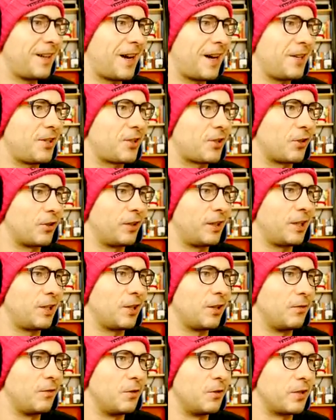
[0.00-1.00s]
I certainly
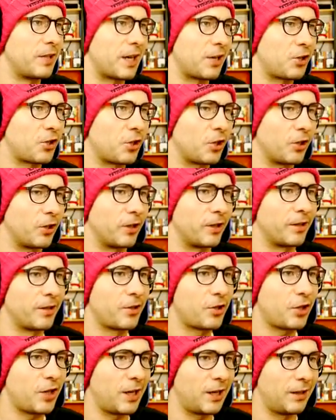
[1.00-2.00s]
could have used that sugar.
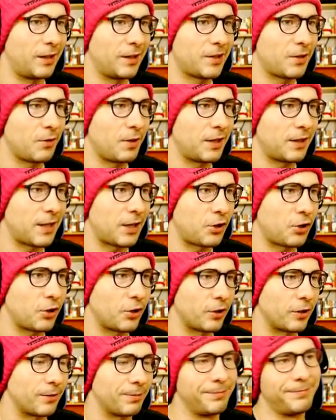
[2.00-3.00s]
Shit, let's go get that
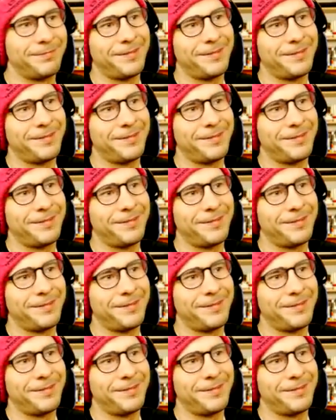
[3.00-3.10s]
sugar.